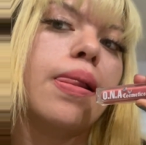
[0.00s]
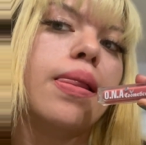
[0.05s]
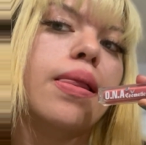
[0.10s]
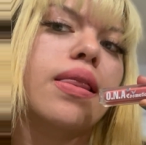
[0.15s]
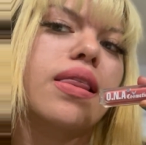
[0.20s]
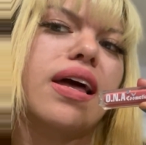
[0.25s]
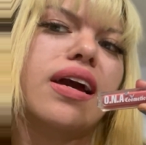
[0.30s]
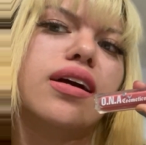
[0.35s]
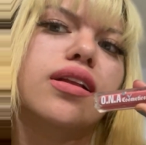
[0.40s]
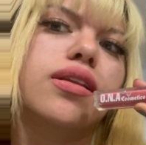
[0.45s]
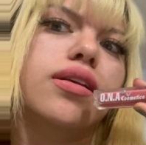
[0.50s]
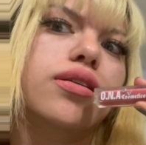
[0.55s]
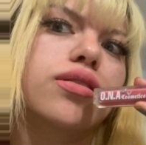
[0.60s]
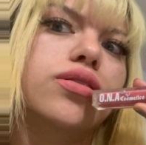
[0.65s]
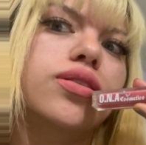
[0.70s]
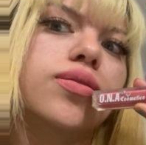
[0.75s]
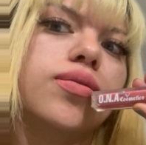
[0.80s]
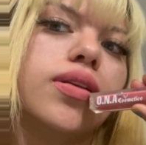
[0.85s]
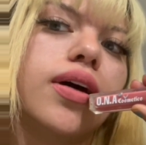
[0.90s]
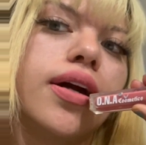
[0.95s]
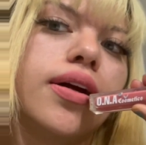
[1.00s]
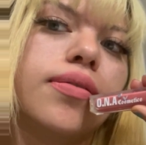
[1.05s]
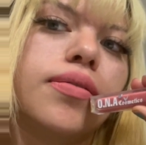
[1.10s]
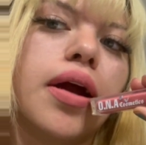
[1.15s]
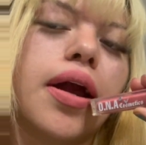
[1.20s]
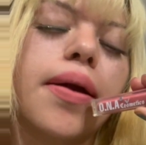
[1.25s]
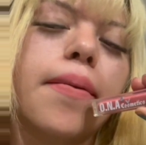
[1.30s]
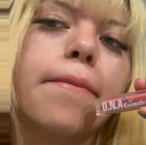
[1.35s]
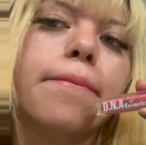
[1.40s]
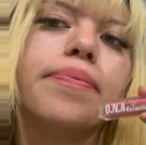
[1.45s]
like a little too light,
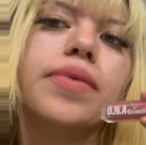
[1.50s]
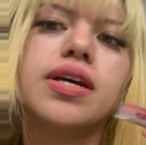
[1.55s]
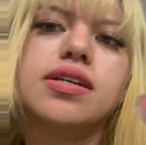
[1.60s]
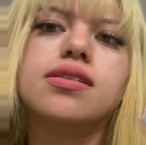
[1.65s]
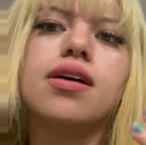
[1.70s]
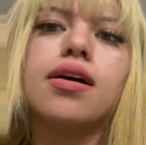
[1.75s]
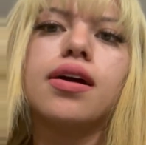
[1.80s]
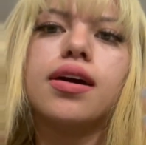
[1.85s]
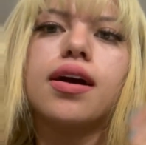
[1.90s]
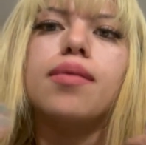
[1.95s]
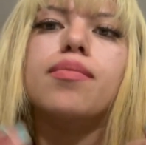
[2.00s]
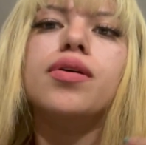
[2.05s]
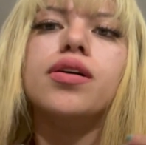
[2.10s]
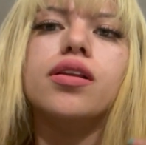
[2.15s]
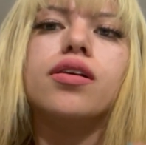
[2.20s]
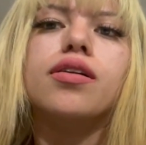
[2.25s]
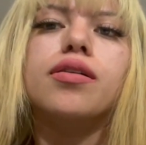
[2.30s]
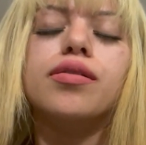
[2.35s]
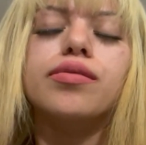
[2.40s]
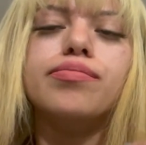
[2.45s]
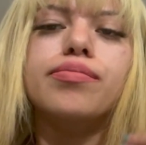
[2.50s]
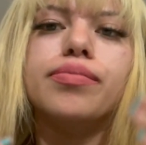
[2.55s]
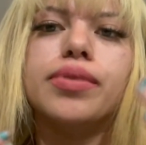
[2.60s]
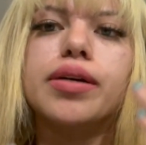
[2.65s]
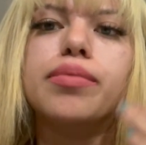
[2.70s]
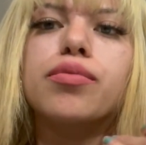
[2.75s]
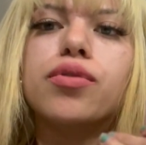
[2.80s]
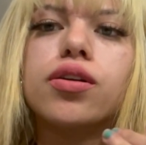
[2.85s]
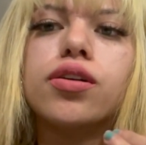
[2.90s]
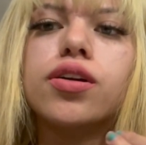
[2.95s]
right? Because like, I'm a little
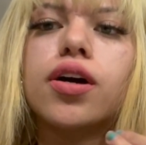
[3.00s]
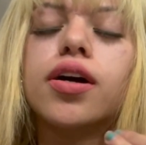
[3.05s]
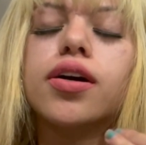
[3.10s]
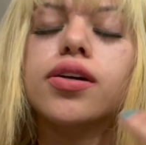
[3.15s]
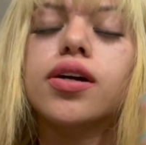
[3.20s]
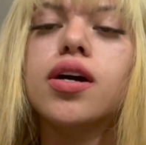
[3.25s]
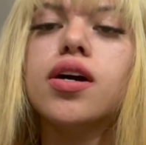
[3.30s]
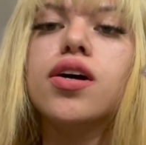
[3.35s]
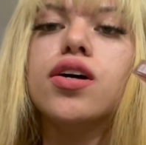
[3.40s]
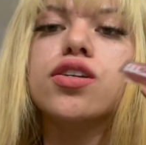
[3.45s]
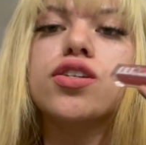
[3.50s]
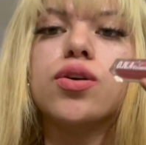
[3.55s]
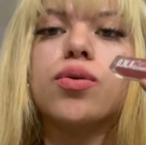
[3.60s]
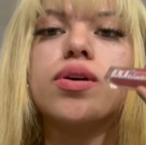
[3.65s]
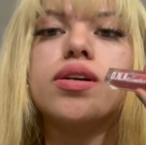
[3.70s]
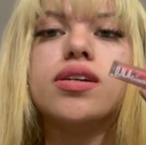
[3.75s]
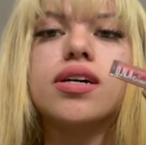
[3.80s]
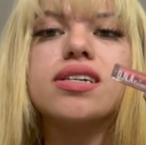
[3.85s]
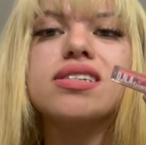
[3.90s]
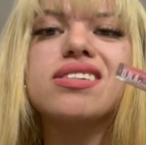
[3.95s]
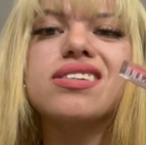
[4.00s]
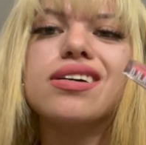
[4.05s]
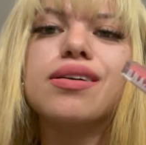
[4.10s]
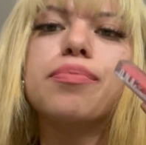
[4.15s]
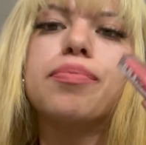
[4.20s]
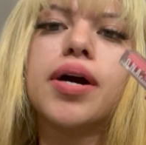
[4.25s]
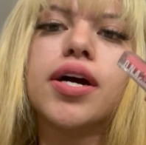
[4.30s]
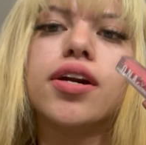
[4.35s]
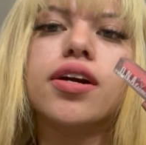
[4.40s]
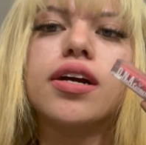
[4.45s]
bit more dark, so it does look
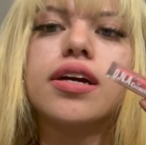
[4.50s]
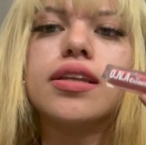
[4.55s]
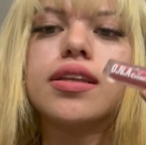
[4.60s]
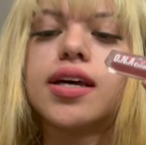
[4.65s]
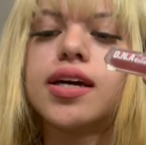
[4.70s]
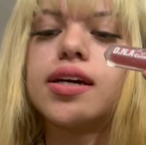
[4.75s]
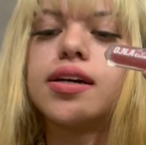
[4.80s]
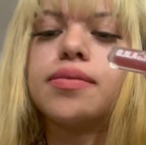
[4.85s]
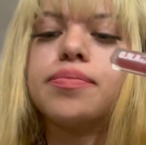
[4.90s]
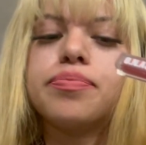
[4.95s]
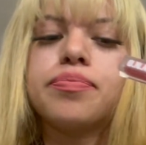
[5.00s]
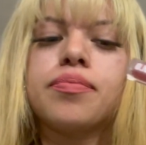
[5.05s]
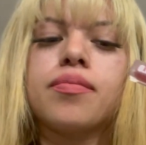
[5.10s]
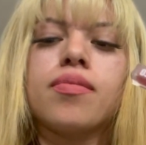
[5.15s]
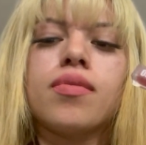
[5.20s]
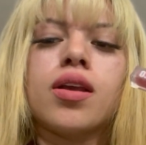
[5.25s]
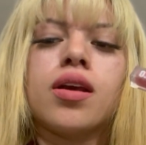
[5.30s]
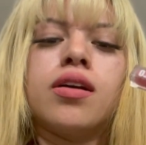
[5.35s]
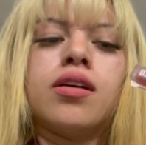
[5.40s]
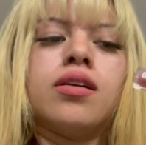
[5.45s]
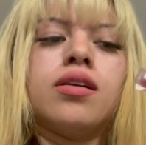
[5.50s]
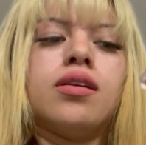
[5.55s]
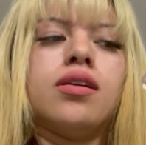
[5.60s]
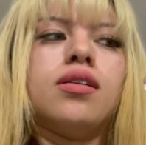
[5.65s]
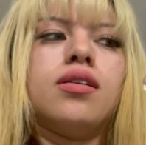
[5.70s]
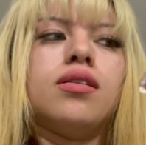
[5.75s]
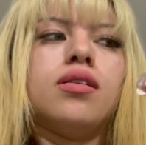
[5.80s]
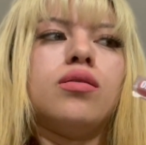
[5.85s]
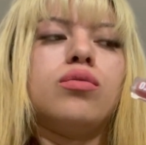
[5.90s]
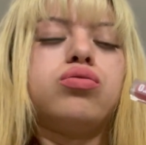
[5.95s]
better in like
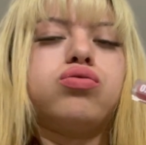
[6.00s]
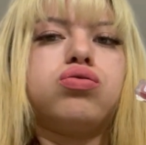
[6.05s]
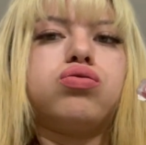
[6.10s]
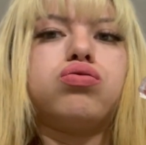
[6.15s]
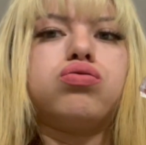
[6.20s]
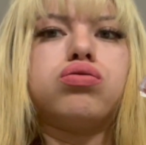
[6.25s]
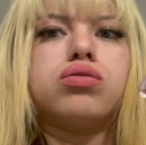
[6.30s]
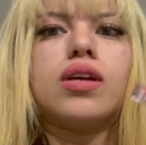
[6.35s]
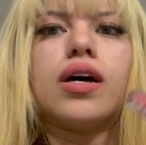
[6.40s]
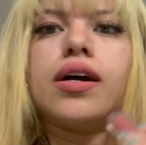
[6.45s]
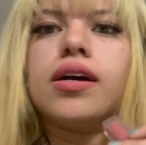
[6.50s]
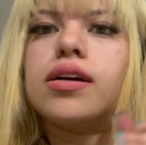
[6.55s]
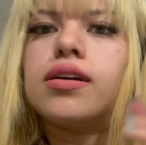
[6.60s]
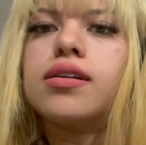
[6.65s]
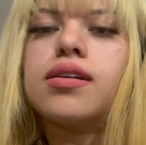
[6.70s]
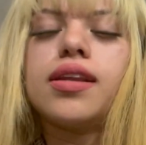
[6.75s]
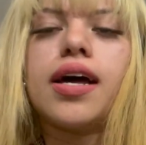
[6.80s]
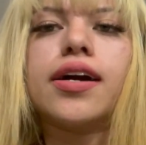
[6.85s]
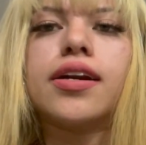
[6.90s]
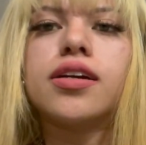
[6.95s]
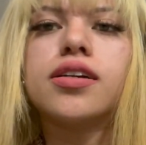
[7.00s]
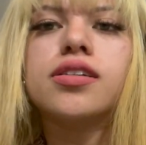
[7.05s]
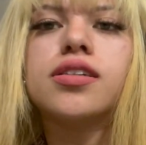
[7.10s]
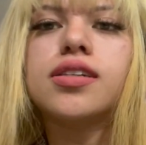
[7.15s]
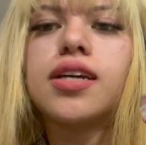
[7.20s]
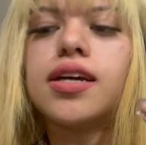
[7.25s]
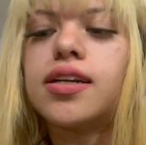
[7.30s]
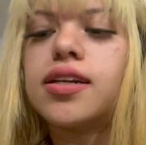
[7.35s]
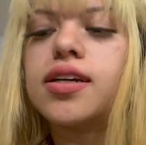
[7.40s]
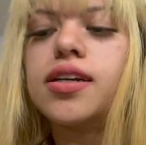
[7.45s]
lighter
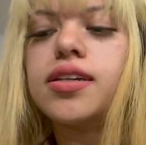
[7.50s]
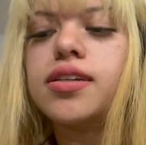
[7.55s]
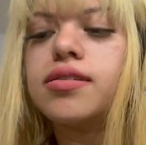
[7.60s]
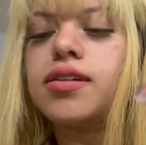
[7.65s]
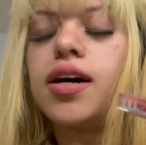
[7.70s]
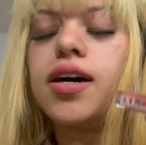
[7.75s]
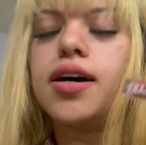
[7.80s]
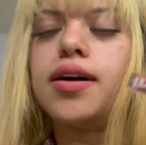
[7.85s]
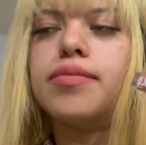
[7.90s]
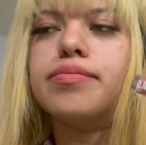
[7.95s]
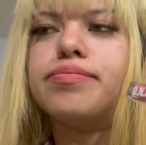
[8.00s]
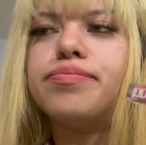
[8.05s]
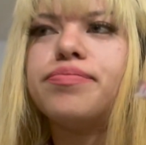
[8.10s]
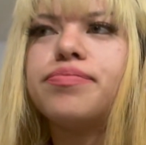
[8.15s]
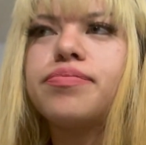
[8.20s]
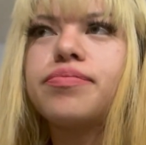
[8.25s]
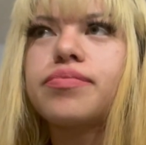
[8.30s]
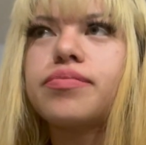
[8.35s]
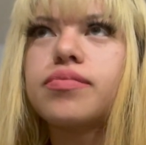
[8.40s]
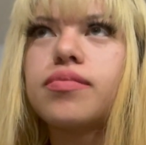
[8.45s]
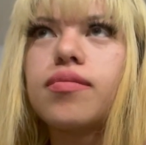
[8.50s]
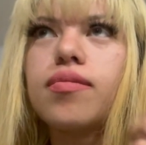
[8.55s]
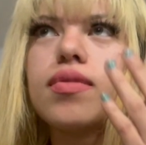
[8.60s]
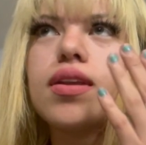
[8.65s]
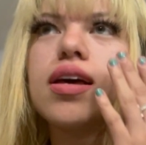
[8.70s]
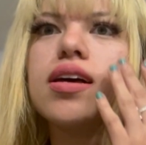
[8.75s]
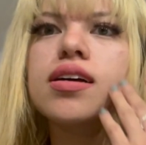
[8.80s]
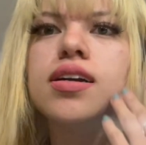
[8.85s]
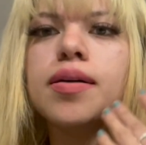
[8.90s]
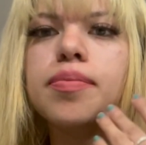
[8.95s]
skin
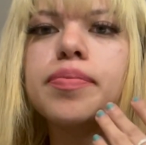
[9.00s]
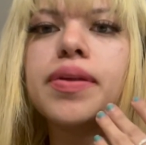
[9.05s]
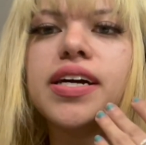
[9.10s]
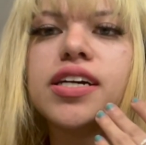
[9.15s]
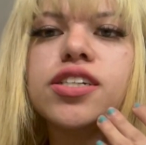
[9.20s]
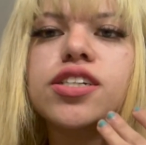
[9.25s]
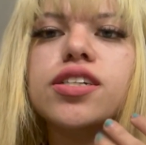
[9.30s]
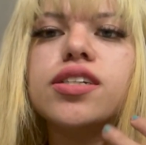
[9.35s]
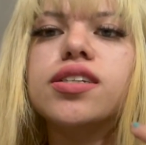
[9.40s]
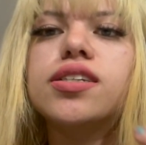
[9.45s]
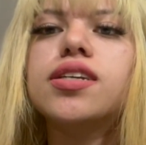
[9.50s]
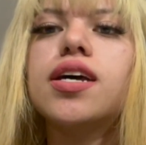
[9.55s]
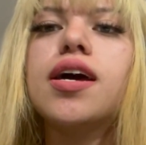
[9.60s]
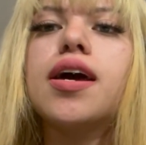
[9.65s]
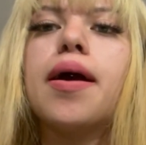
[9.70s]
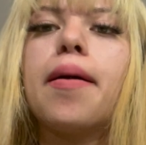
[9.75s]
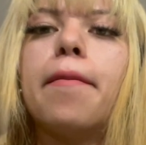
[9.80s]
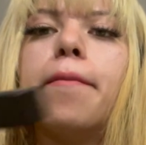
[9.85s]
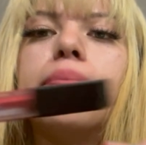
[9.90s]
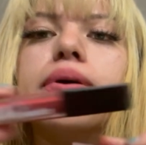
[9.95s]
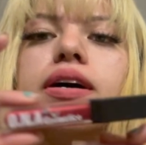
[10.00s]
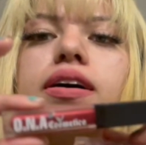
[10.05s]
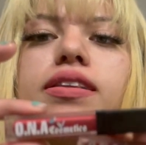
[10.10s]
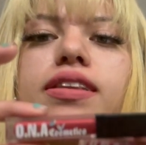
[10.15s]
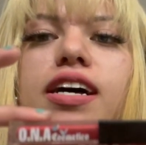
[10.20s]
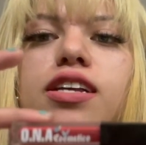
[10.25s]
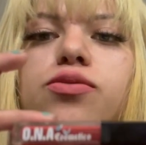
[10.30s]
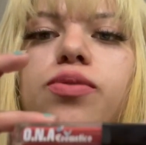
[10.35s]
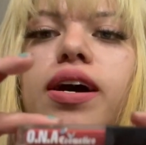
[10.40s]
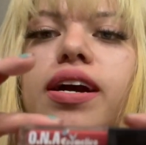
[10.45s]
complexions. But
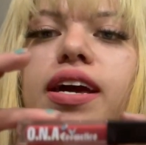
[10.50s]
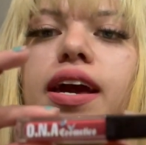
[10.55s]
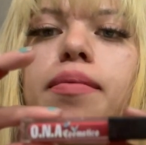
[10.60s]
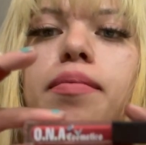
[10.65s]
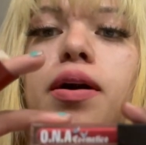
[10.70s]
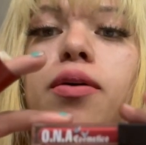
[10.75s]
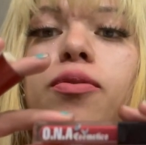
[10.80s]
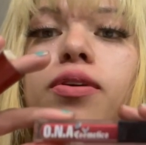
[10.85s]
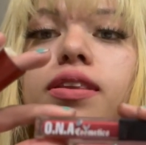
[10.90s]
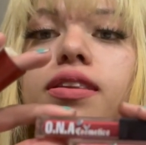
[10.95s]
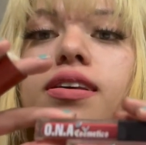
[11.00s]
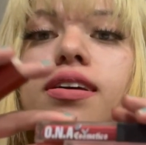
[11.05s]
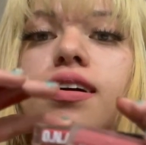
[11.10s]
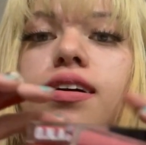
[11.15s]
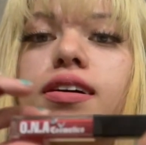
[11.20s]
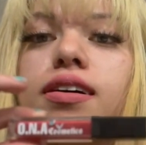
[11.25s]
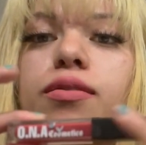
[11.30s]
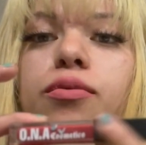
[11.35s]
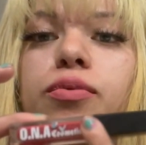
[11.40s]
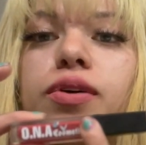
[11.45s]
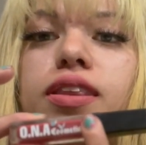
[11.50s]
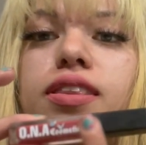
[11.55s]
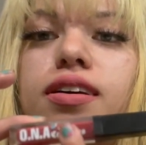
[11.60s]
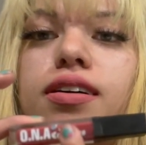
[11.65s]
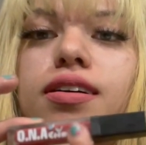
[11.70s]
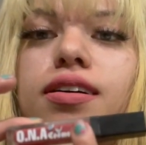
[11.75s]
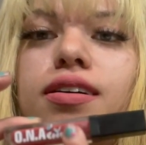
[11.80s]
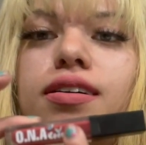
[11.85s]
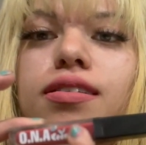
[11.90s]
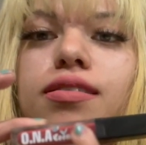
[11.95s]
that's why I came out with
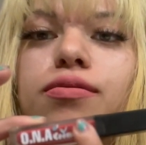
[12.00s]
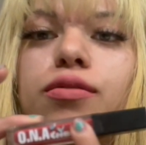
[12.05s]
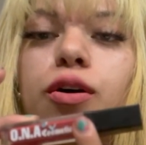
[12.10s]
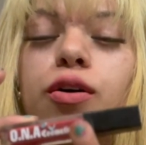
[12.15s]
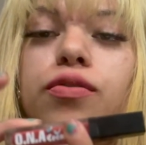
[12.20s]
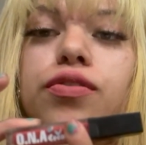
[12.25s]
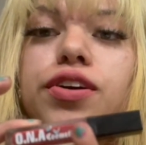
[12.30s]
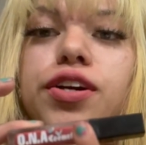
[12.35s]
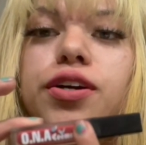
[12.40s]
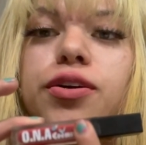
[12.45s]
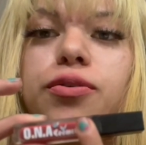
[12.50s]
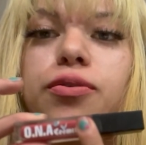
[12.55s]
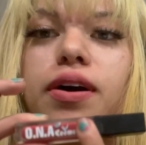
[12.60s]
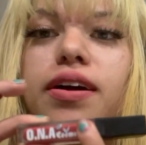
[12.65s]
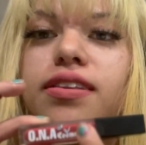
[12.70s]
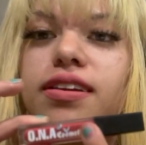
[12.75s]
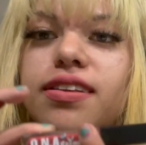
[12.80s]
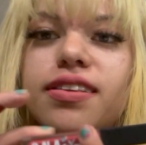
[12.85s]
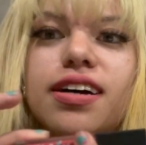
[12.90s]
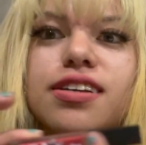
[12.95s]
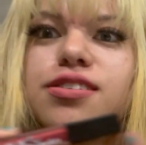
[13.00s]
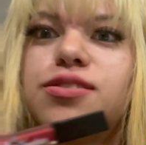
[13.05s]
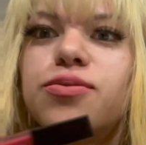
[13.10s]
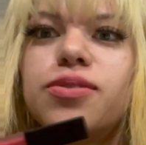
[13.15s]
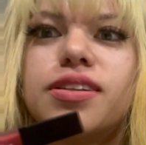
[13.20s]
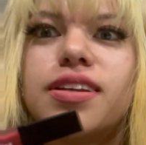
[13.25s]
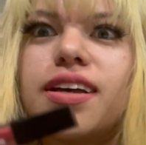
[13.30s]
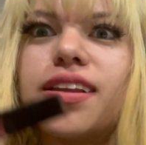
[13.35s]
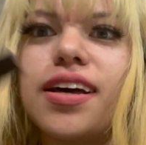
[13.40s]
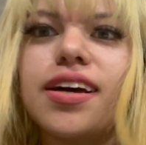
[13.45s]
the Over You, and then that's the
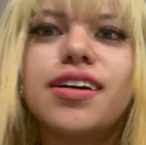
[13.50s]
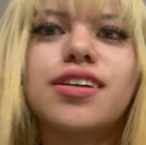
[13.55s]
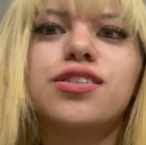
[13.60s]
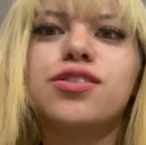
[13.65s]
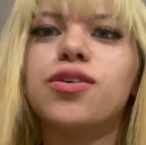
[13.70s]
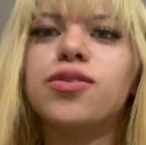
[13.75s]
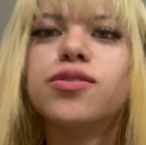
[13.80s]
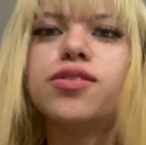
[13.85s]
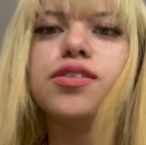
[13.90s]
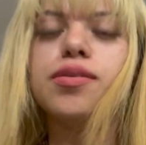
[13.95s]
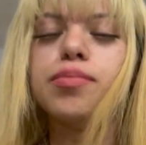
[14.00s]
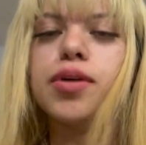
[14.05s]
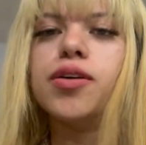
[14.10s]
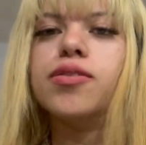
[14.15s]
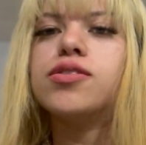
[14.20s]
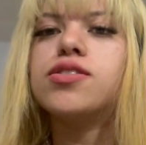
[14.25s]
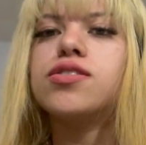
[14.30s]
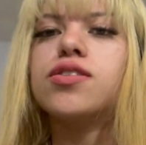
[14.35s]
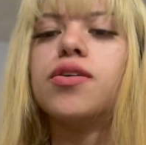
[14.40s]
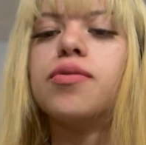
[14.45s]
one that like sold the most. So